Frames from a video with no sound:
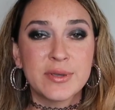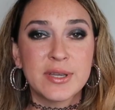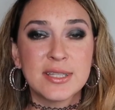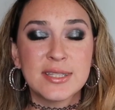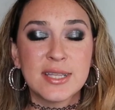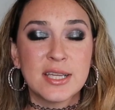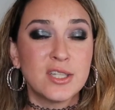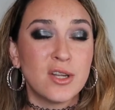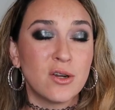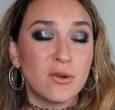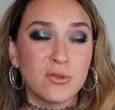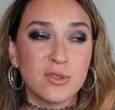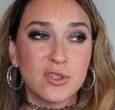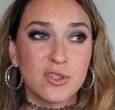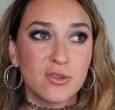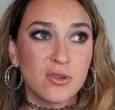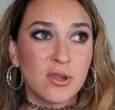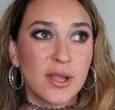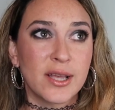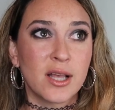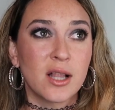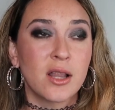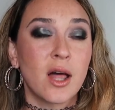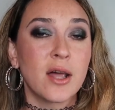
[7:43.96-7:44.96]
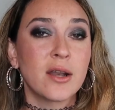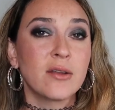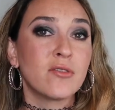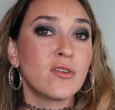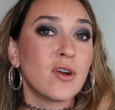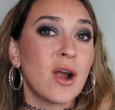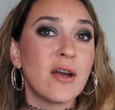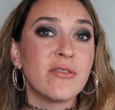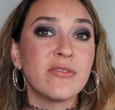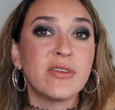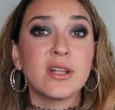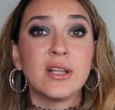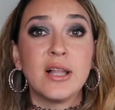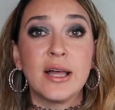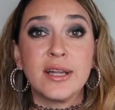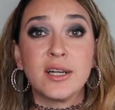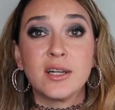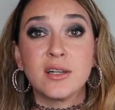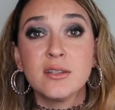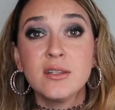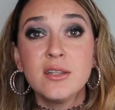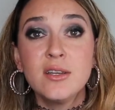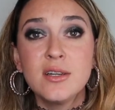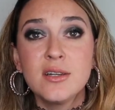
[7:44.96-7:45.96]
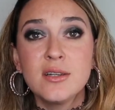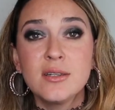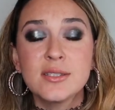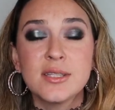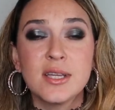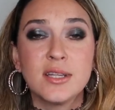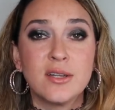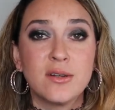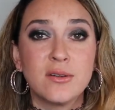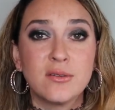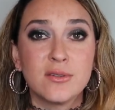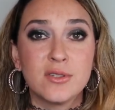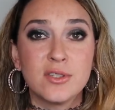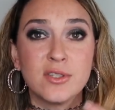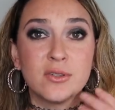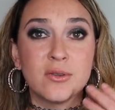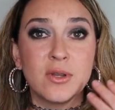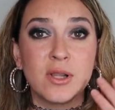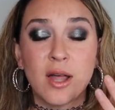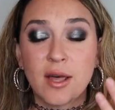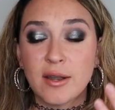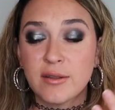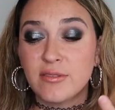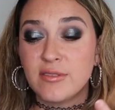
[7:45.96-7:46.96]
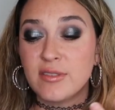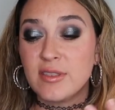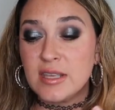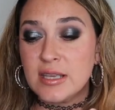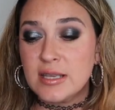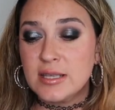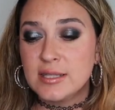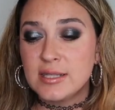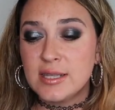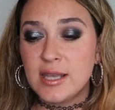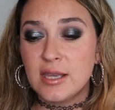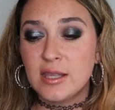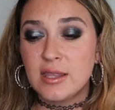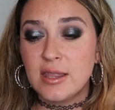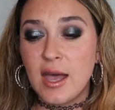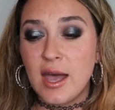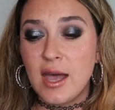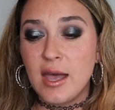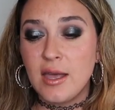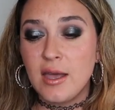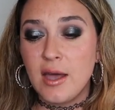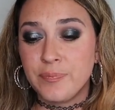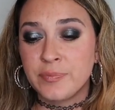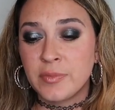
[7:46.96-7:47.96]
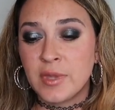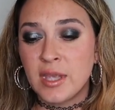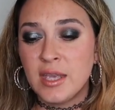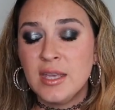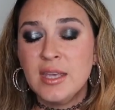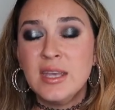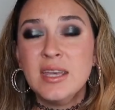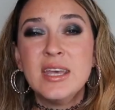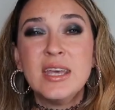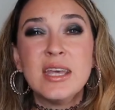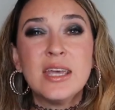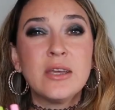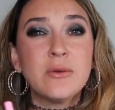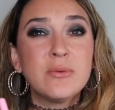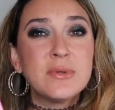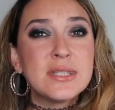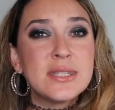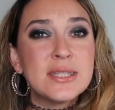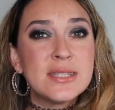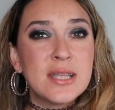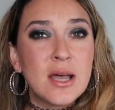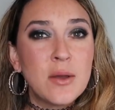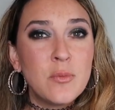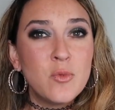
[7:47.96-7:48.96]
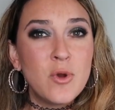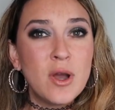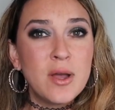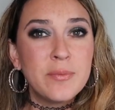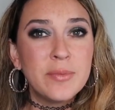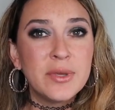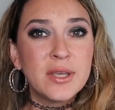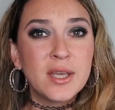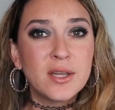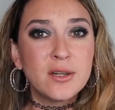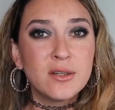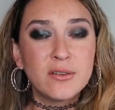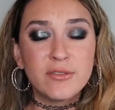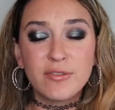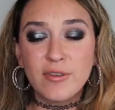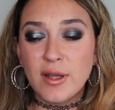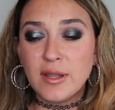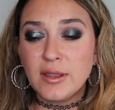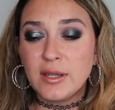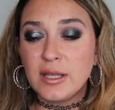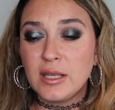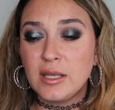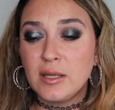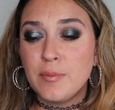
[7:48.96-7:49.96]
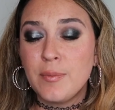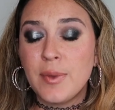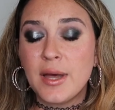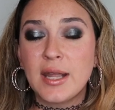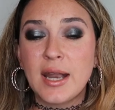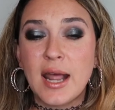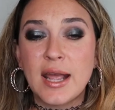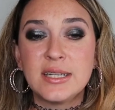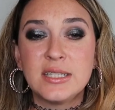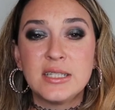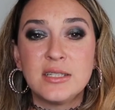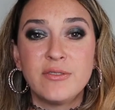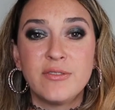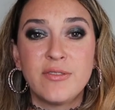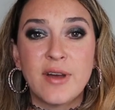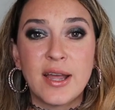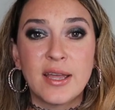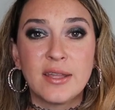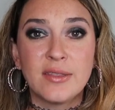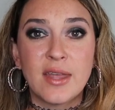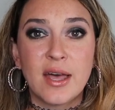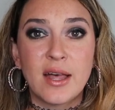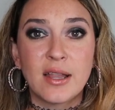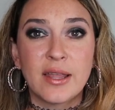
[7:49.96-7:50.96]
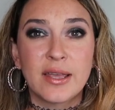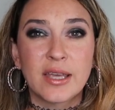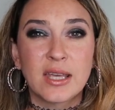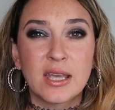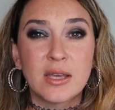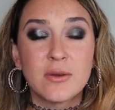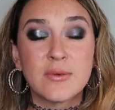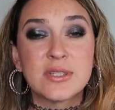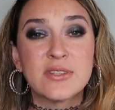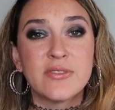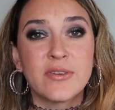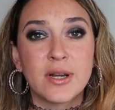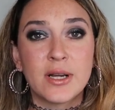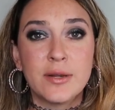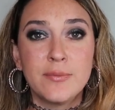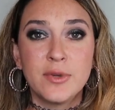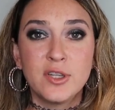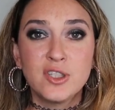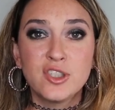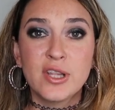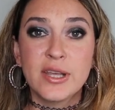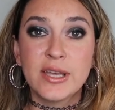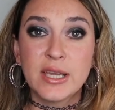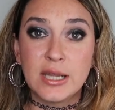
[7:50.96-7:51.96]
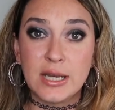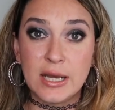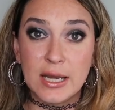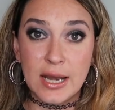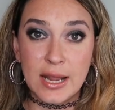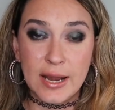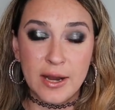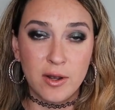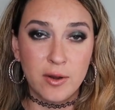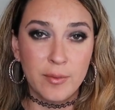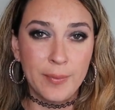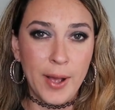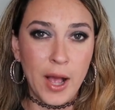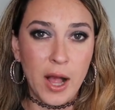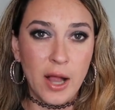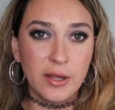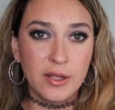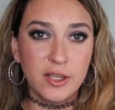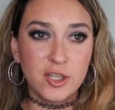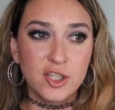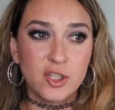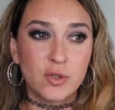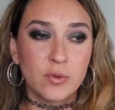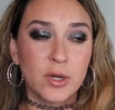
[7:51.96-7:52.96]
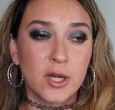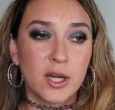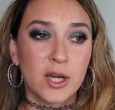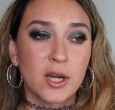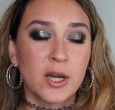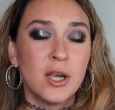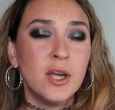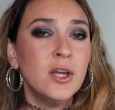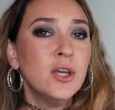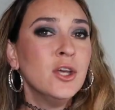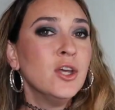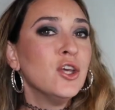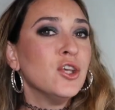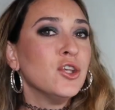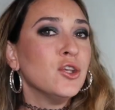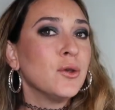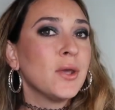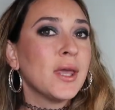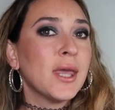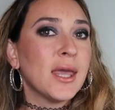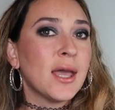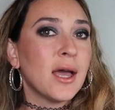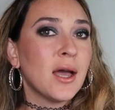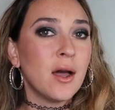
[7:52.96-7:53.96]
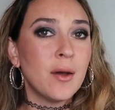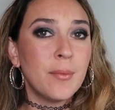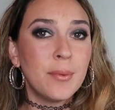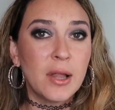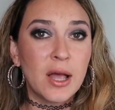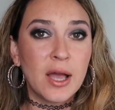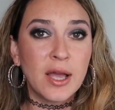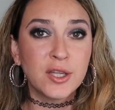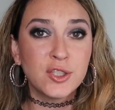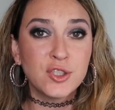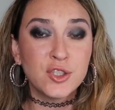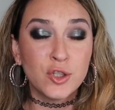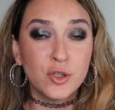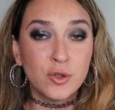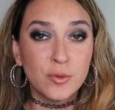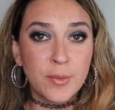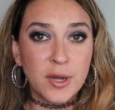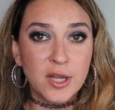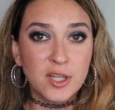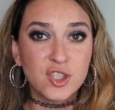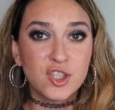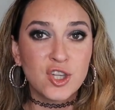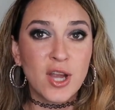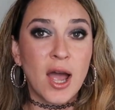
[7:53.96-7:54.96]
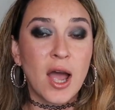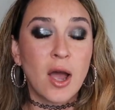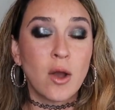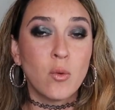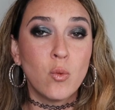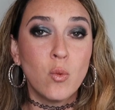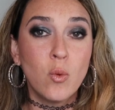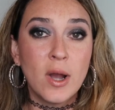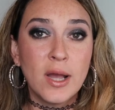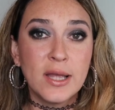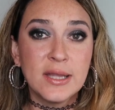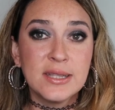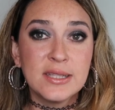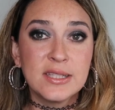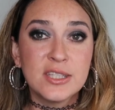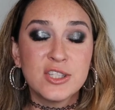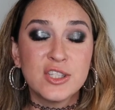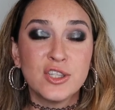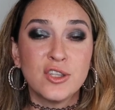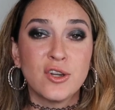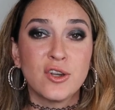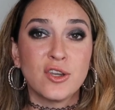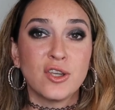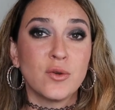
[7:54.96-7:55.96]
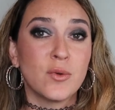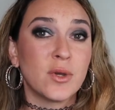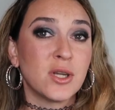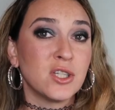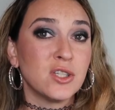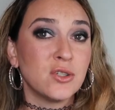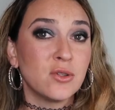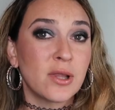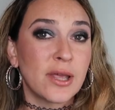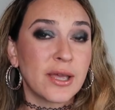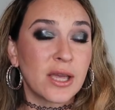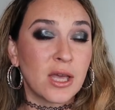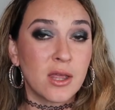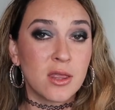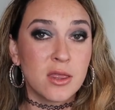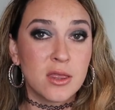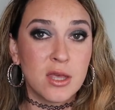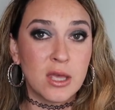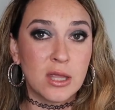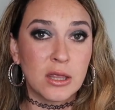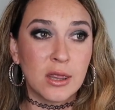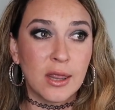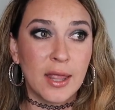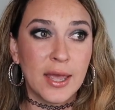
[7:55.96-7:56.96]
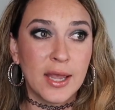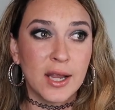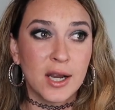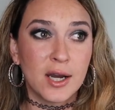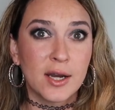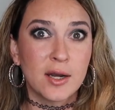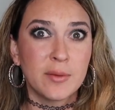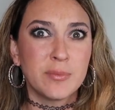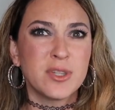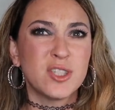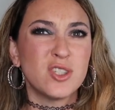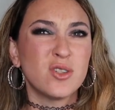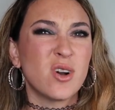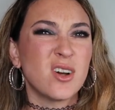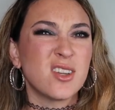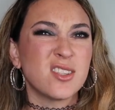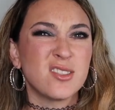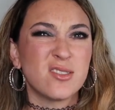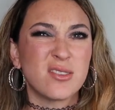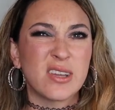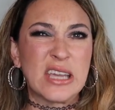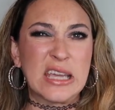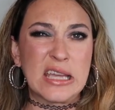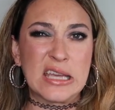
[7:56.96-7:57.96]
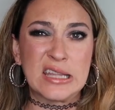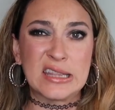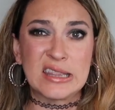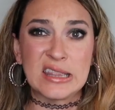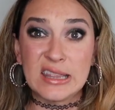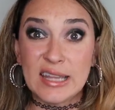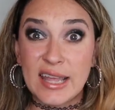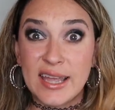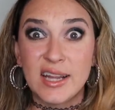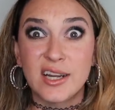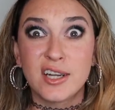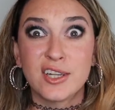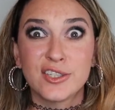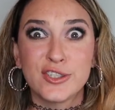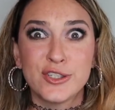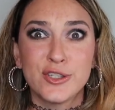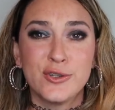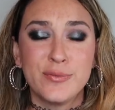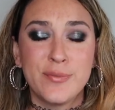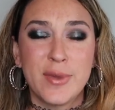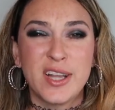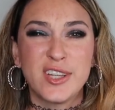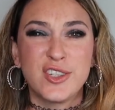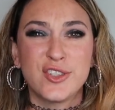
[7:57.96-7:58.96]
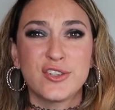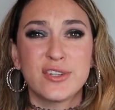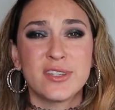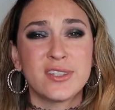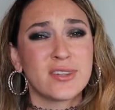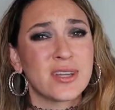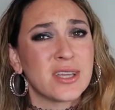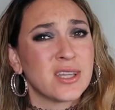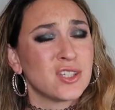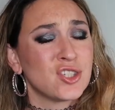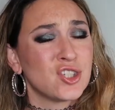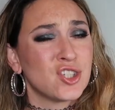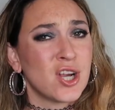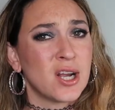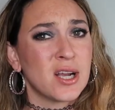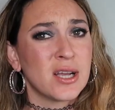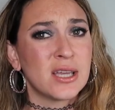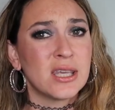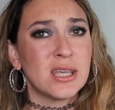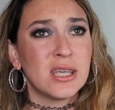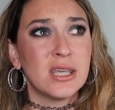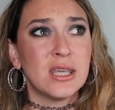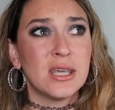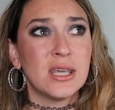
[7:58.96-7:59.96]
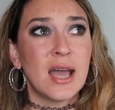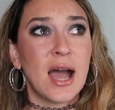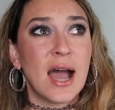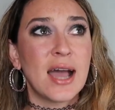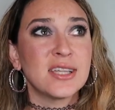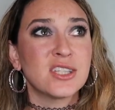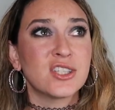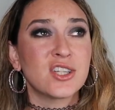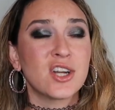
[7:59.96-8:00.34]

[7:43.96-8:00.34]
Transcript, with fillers: because I don't do like a lot of graphic liner looks. I don't do a lot of things like that. It was somewhat beginner friendly but I did find that like it was very much like nail polish where you can't apply too much at once. You know you want to do like a thin layer but you also can't layer too much or it'll get chunky. I